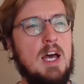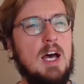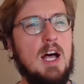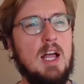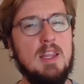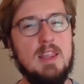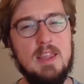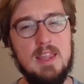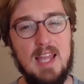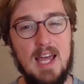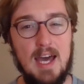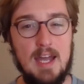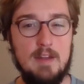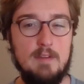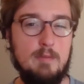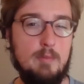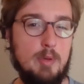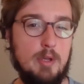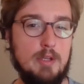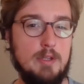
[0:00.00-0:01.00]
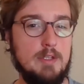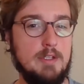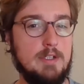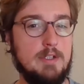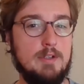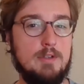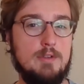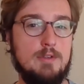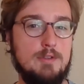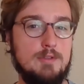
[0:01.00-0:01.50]
A lot of
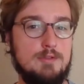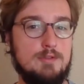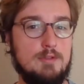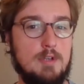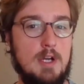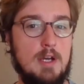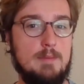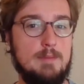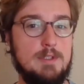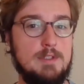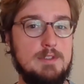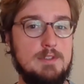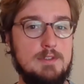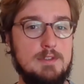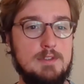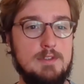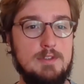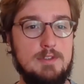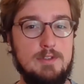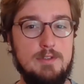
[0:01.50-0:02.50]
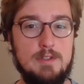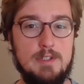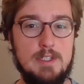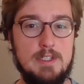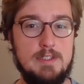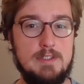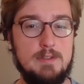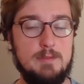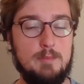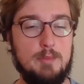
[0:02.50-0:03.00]
political dramas do
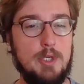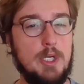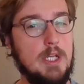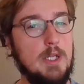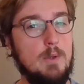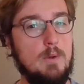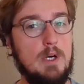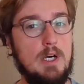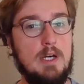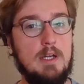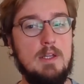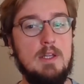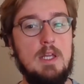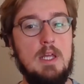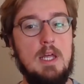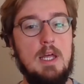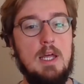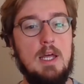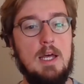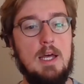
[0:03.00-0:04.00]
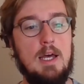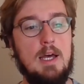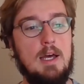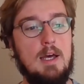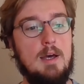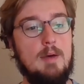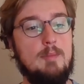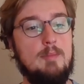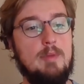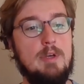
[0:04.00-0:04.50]
this pretty well,
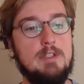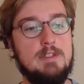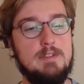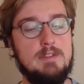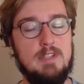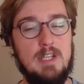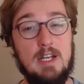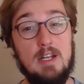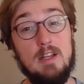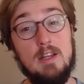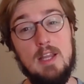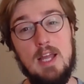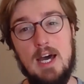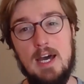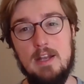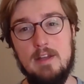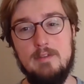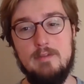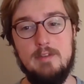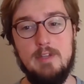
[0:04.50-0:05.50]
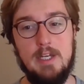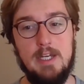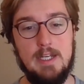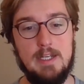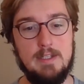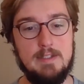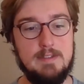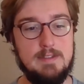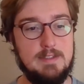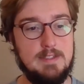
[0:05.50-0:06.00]
and a lot of
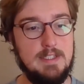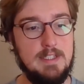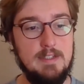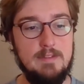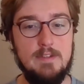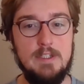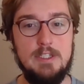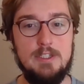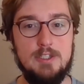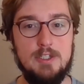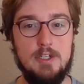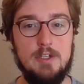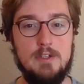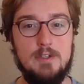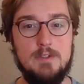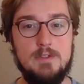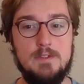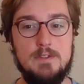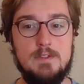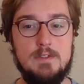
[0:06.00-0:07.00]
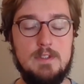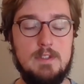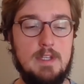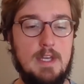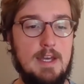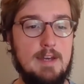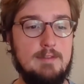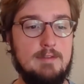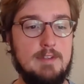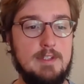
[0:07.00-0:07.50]
like TV shows
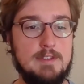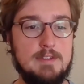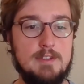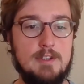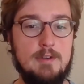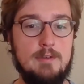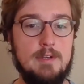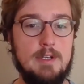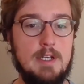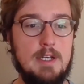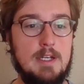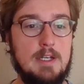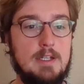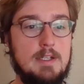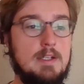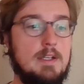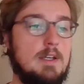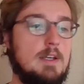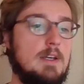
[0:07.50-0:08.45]
have this going on.